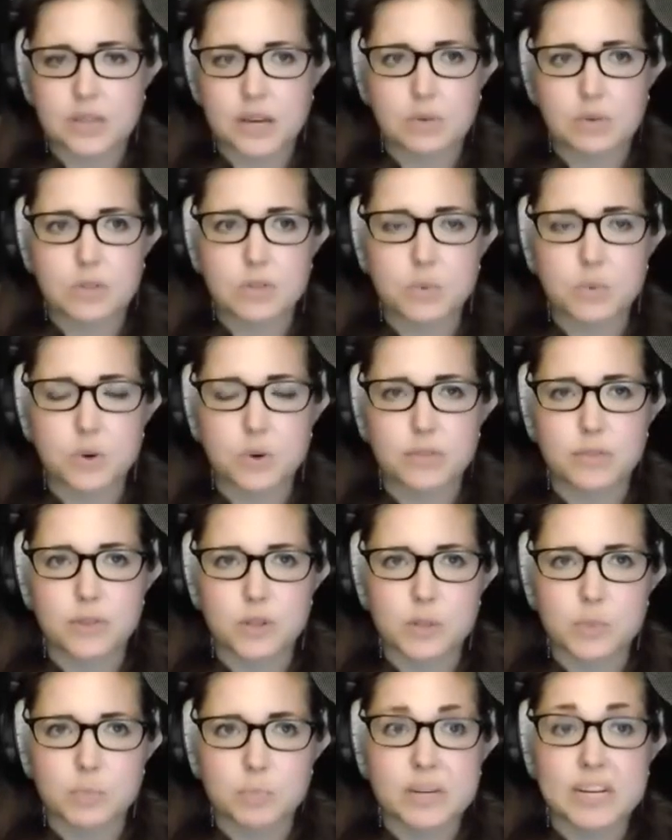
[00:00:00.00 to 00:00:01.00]
was one of
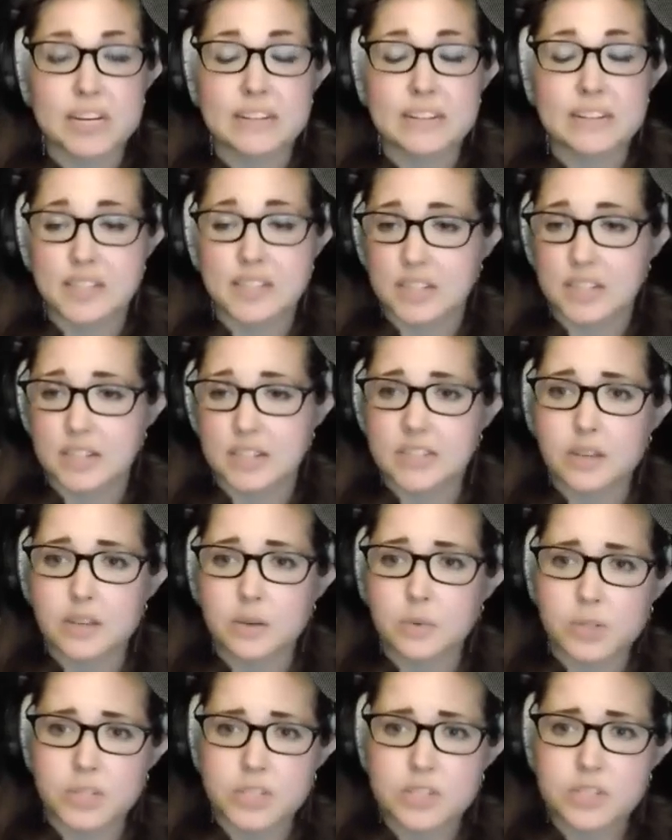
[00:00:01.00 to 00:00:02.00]
those big needs
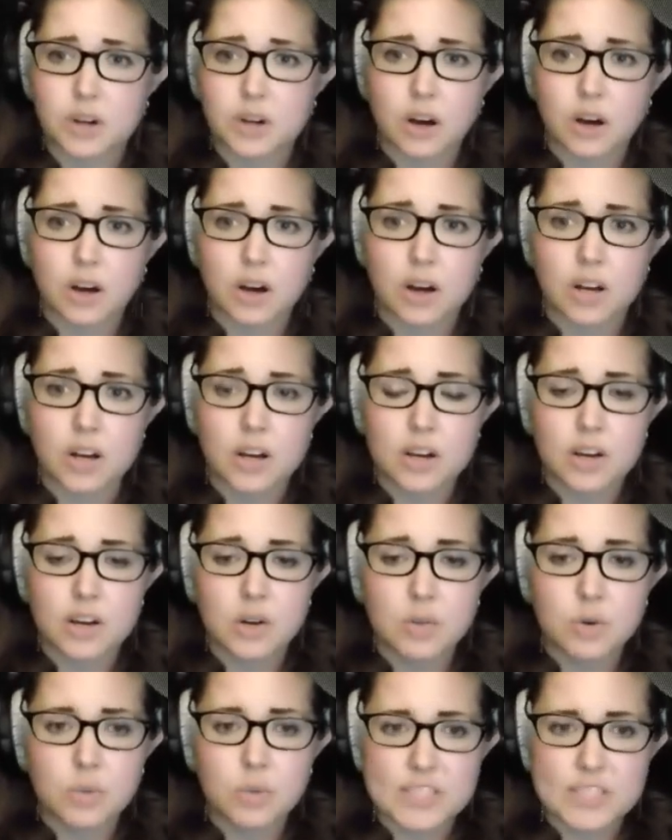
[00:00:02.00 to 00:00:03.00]
that we saw
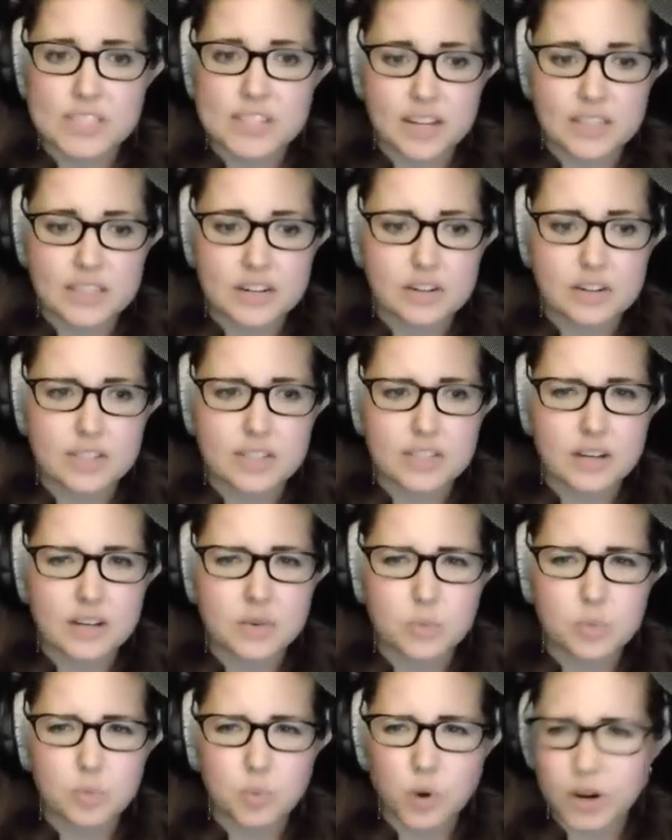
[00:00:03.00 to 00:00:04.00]
when we sat down and said,
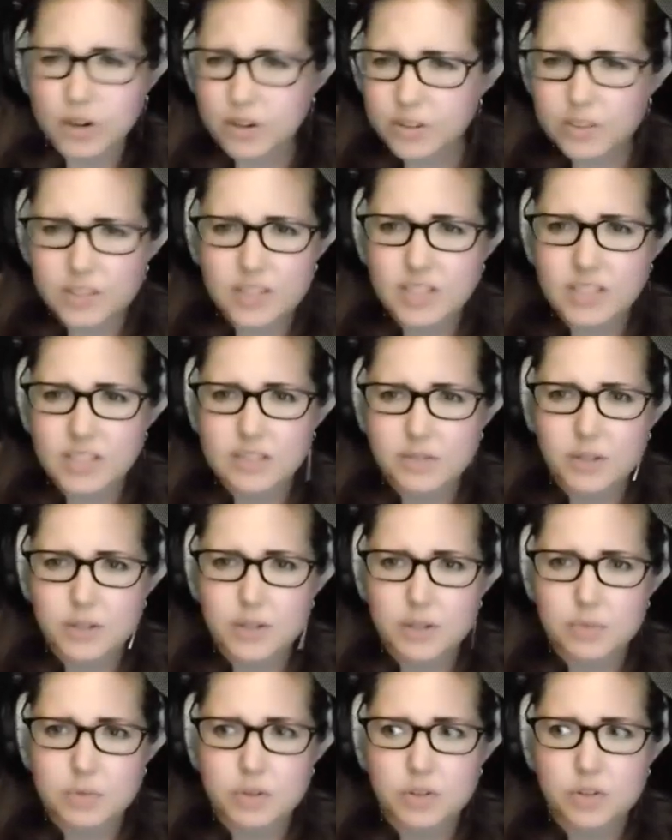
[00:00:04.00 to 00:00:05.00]
what are the needs of the
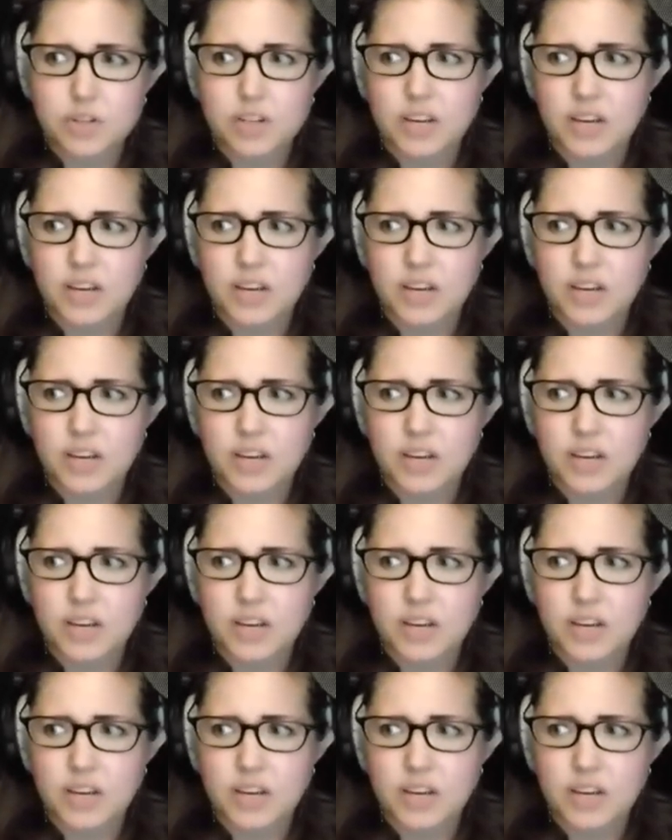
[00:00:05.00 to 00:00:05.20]
community?